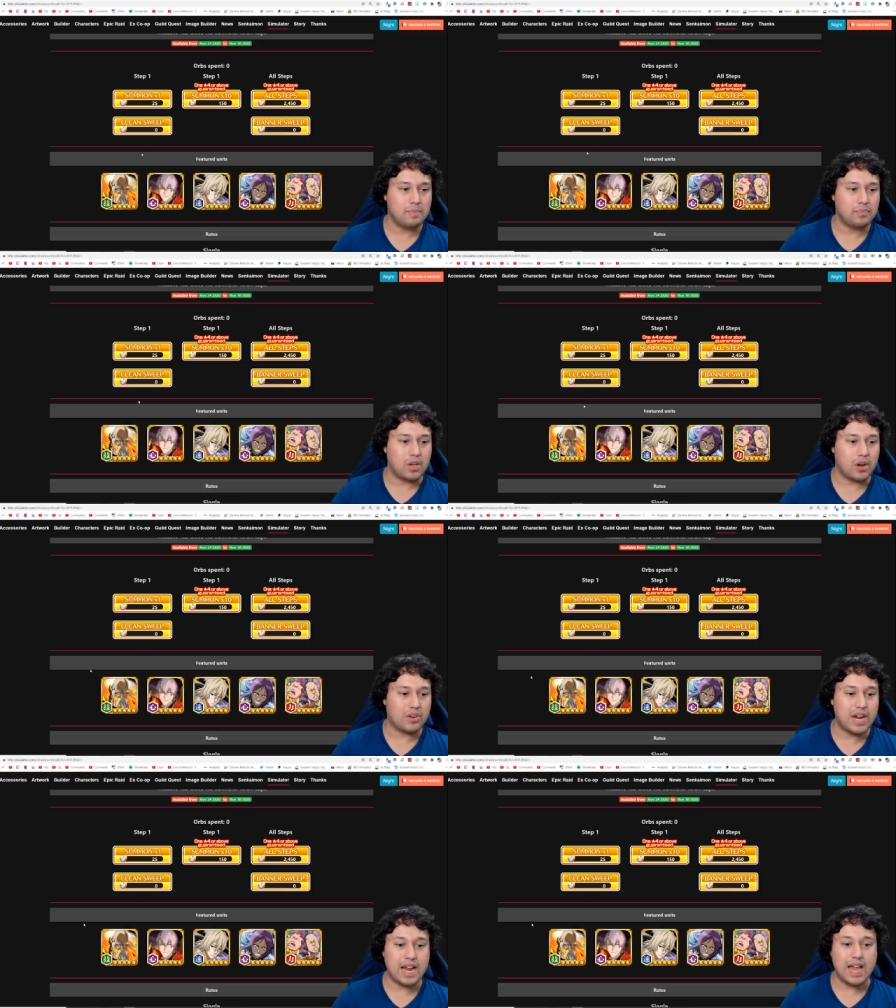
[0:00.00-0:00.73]
all
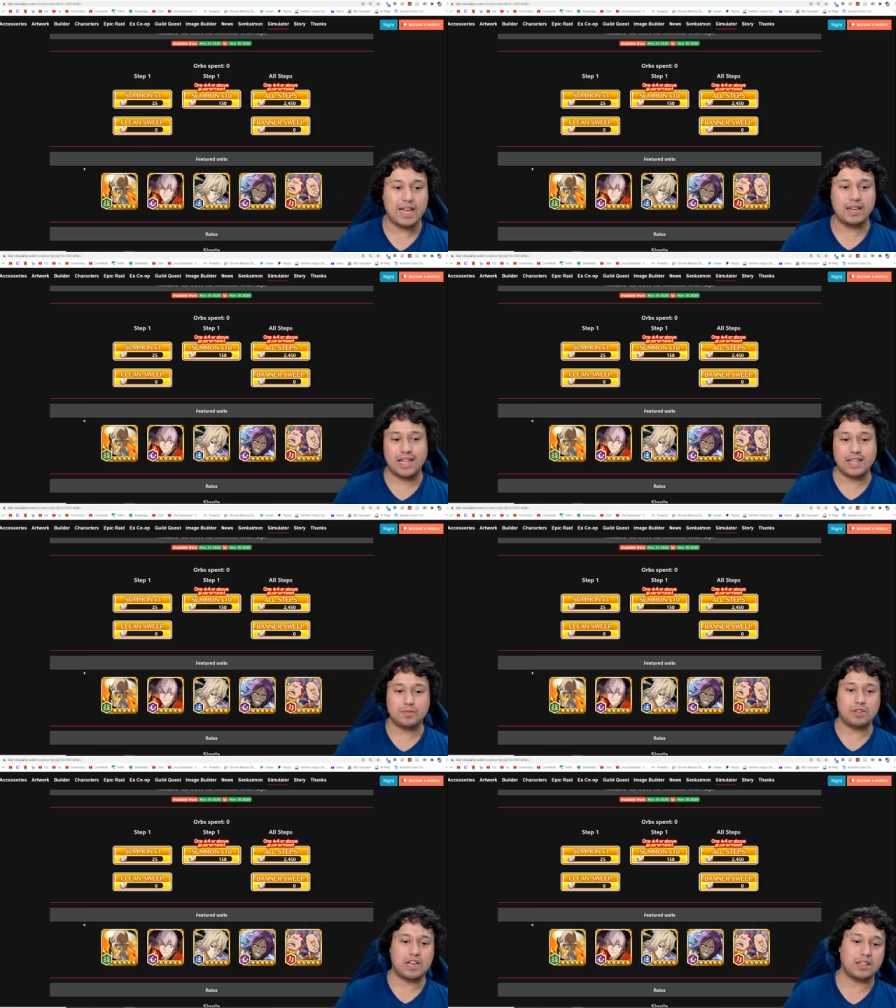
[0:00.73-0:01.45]
right and
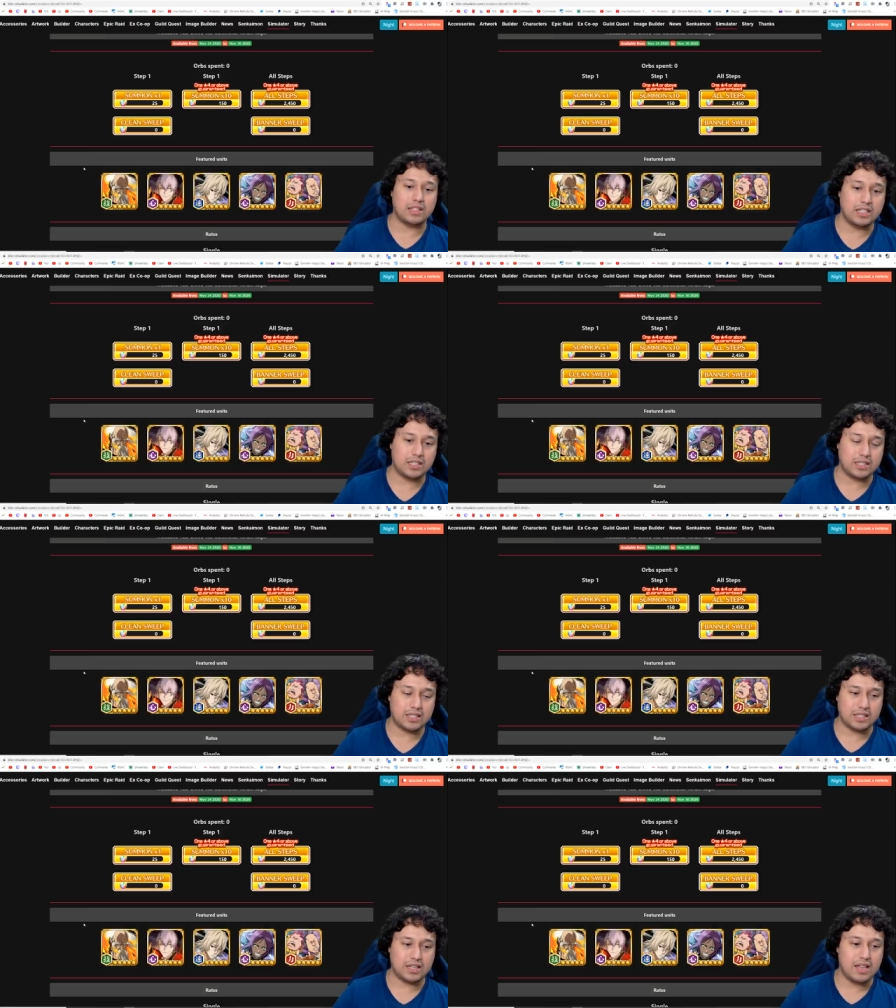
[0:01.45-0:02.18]
last but not least